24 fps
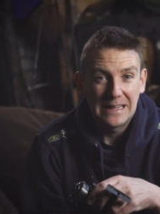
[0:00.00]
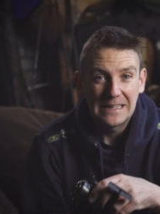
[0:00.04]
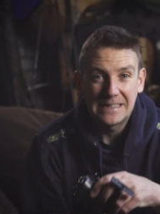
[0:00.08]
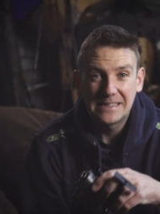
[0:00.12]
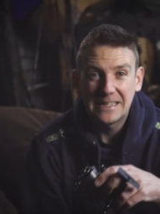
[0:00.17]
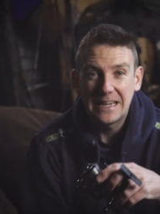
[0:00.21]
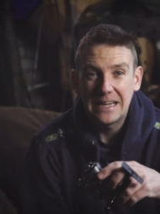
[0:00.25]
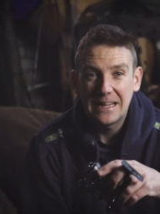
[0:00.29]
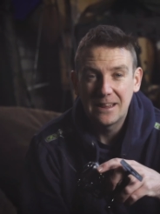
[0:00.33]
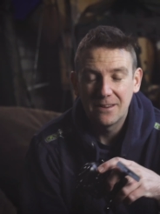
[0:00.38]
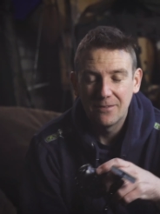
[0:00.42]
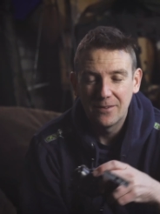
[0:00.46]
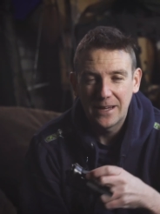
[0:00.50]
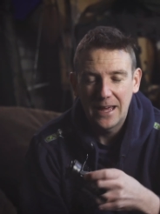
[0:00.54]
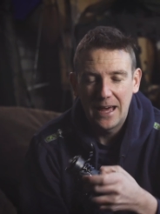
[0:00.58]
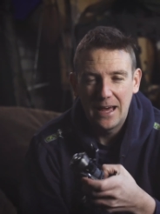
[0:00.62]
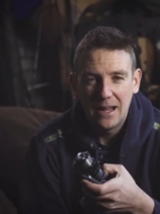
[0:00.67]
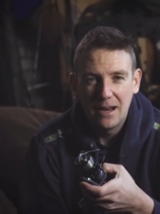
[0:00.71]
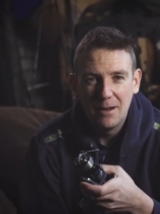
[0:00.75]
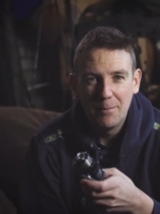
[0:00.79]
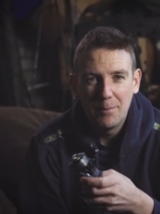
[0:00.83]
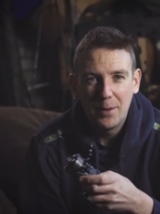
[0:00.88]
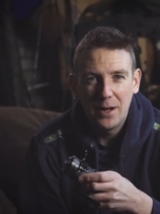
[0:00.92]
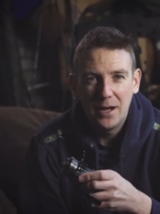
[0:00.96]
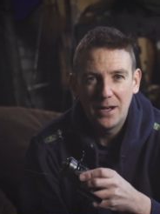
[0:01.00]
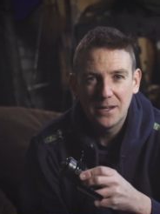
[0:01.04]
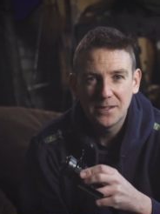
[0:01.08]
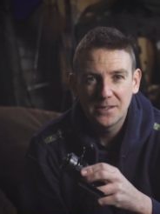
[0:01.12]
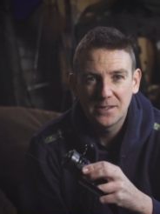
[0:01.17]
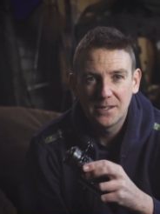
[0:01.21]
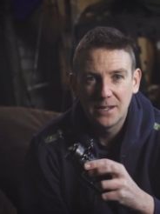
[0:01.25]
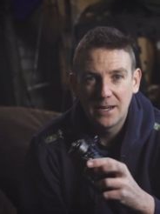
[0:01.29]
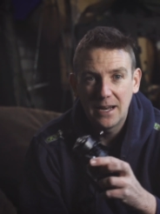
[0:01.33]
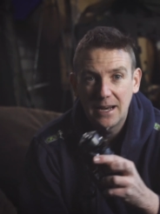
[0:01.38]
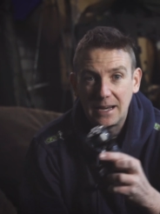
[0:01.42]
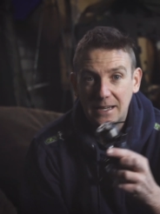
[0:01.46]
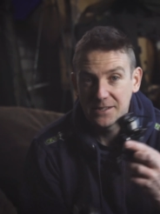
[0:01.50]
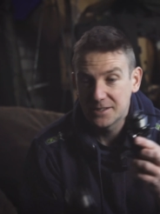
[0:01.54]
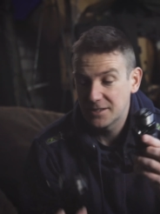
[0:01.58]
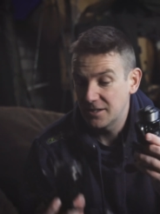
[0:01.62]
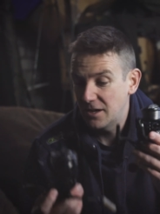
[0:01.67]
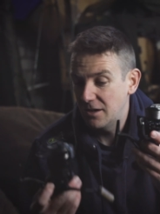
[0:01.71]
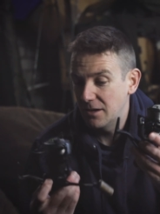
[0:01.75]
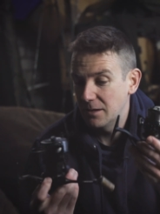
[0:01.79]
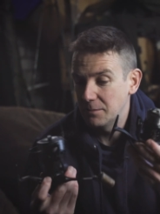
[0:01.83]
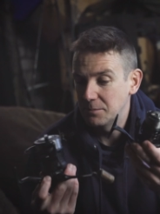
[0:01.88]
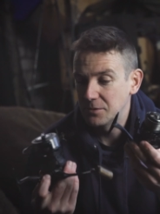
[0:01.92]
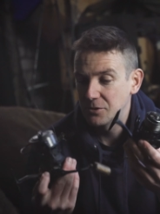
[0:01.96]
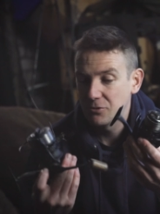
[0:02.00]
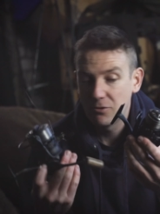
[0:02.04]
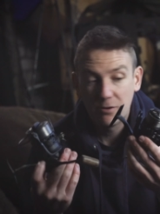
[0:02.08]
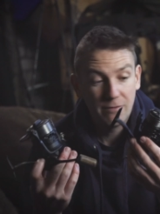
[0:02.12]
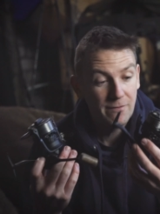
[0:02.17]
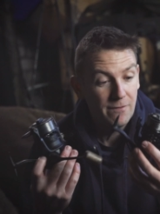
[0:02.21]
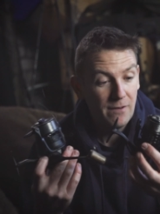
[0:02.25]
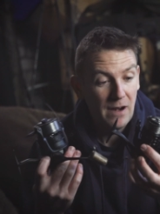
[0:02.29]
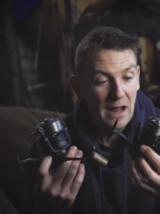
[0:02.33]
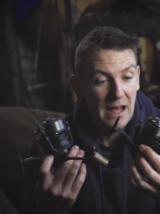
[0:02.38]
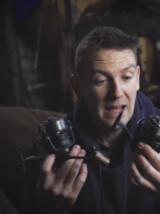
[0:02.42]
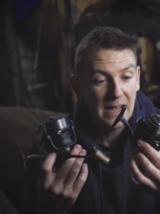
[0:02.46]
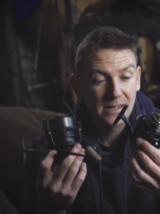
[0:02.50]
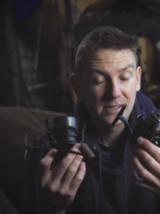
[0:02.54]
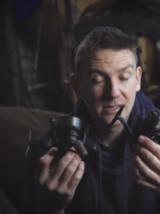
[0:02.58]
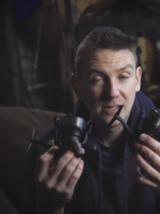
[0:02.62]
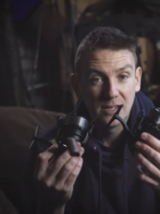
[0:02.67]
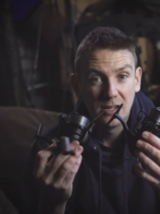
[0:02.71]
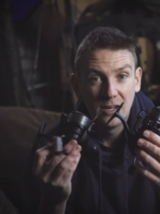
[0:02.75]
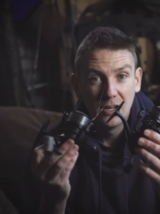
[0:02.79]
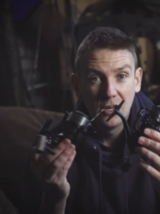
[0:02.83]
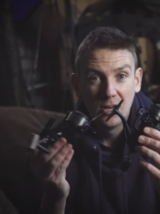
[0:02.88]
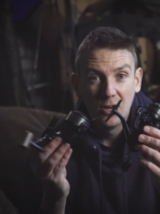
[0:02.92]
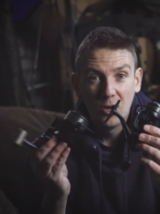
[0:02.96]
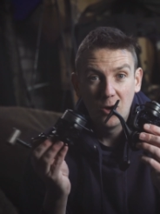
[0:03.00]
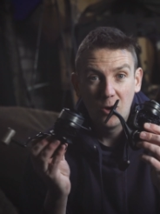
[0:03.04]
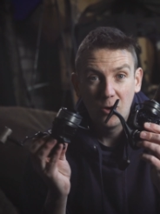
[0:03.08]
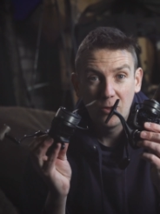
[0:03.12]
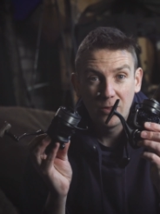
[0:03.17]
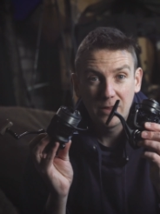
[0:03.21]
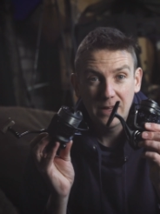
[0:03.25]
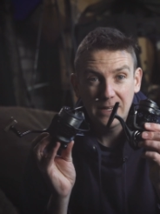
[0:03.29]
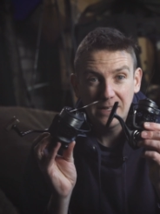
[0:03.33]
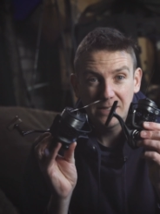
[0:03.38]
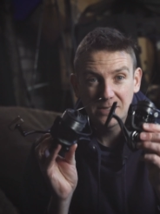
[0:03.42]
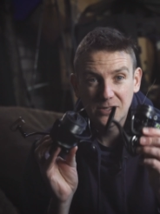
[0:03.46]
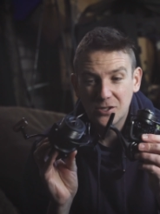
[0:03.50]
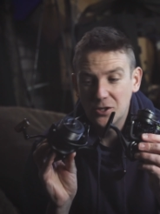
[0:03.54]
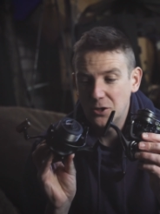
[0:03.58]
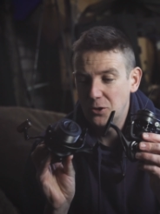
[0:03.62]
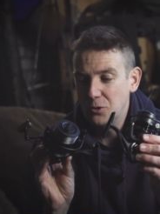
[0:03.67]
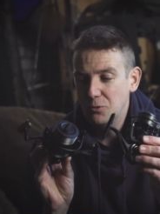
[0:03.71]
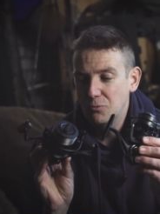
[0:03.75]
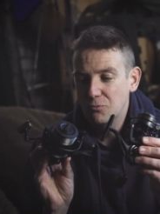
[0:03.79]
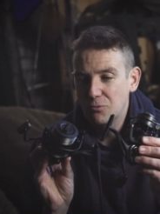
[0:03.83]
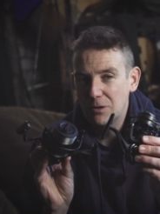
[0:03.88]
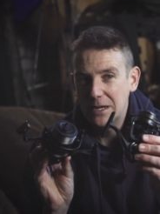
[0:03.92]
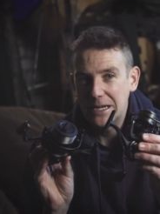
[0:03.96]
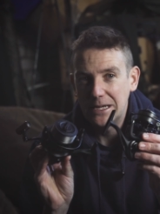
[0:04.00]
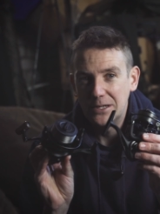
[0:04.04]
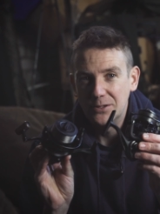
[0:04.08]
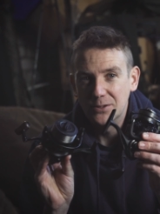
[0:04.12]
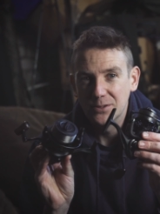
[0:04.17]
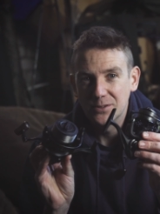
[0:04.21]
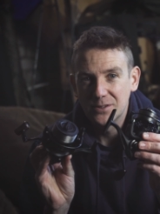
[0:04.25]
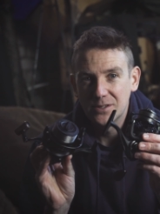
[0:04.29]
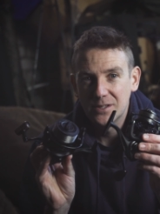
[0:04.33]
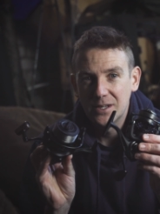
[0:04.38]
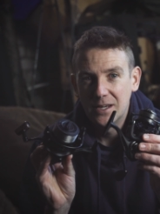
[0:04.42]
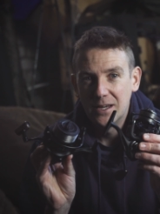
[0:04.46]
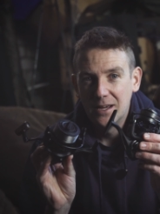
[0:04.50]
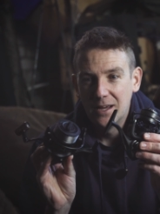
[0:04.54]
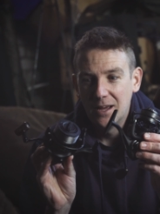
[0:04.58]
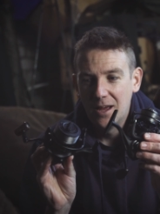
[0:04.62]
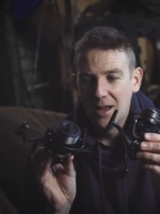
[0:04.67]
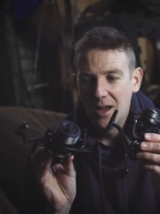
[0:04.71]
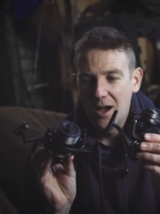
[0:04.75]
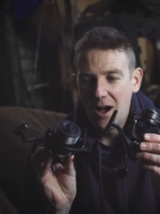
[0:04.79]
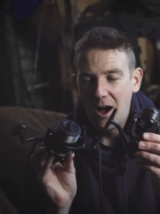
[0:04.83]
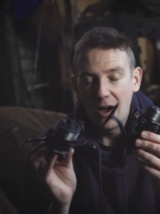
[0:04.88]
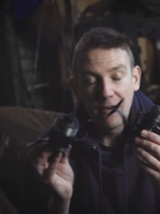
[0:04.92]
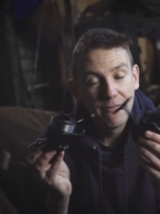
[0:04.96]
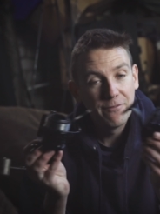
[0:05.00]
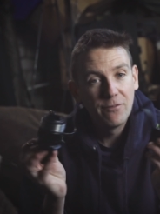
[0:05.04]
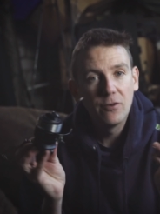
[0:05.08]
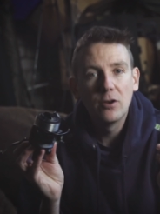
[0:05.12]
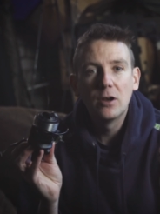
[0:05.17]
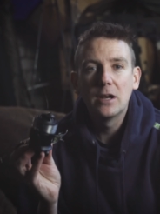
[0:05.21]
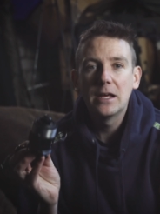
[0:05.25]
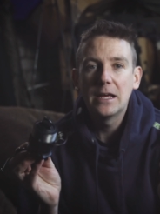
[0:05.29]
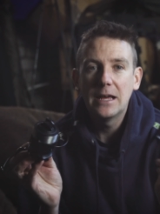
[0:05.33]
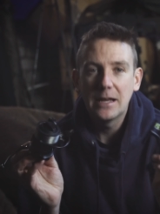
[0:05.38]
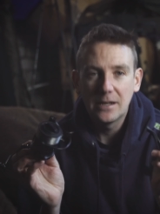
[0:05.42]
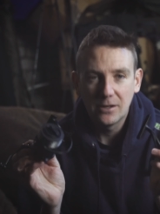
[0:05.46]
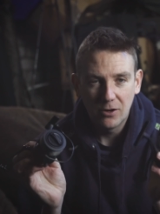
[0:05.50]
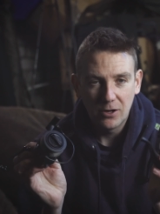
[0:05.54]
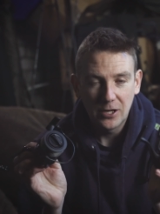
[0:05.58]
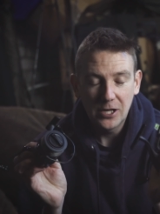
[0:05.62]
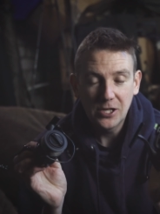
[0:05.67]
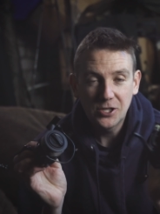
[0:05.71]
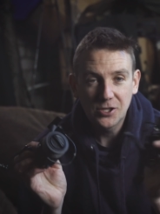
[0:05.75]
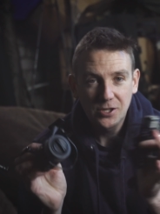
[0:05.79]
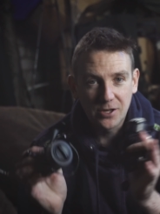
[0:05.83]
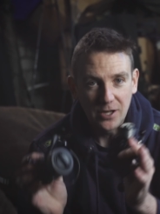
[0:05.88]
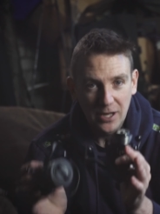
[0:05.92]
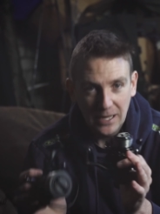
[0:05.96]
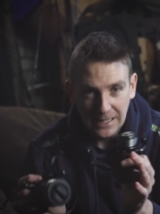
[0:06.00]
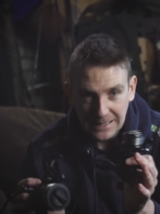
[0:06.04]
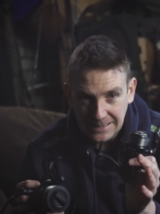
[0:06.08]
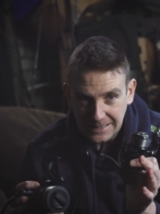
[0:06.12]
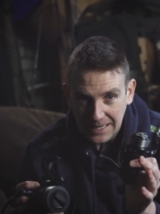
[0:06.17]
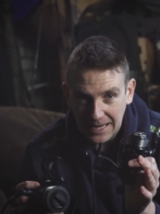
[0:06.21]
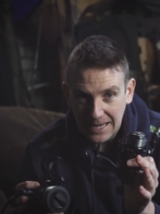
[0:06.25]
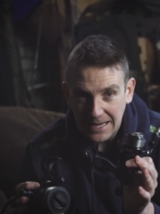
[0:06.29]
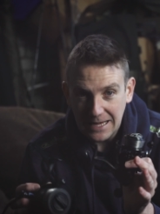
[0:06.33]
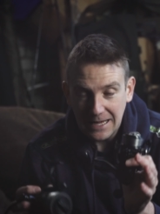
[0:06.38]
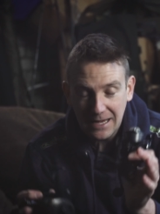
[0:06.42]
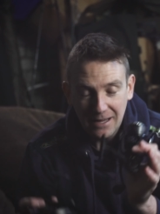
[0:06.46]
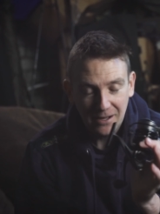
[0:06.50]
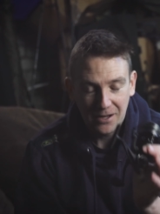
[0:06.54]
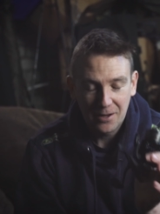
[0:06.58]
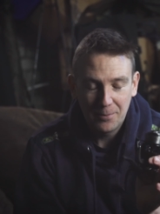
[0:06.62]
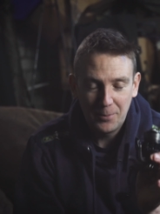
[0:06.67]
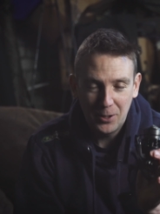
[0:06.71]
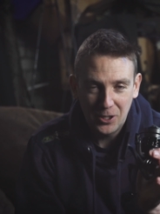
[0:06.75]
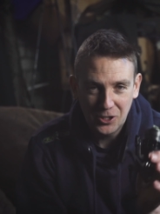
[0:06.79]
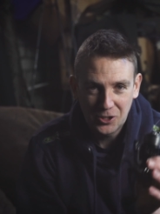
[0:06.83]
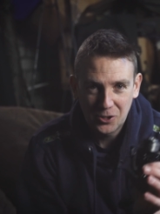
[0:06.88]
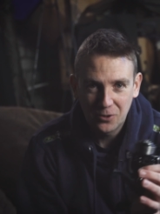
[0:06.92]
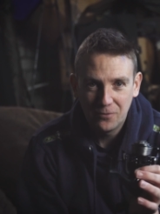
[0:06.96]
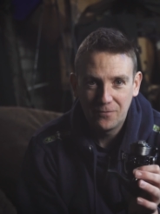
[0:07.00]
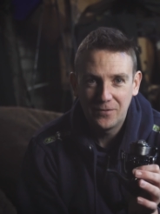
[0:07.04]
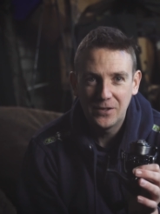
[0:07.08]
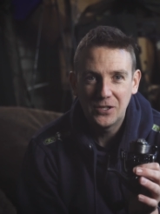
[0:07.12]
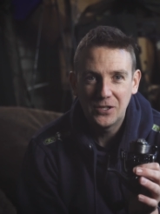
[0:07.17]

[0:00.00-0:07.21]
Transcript: in the teeth of a gale at Barston, and it's time to reflect on these two reels. I fully acknowledge that a day at a commercial